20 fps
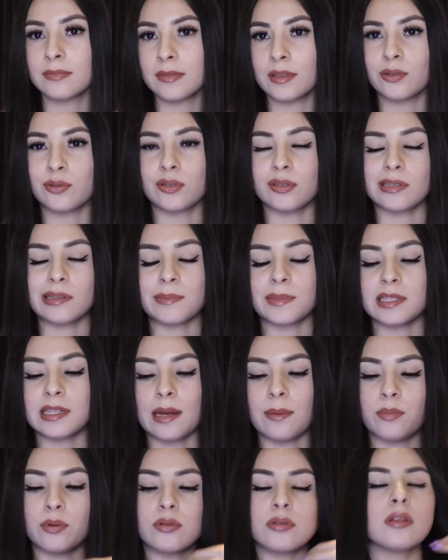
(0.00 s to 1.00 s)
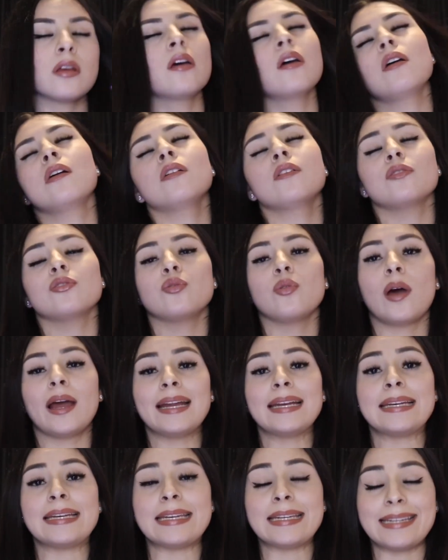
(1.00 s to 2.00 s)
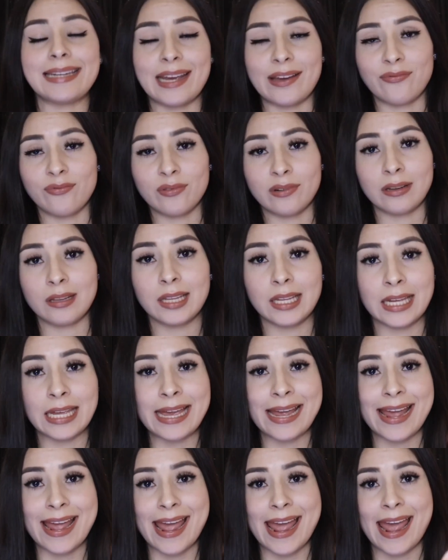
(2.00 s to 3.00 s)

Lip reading: Those are some examples. So I definitely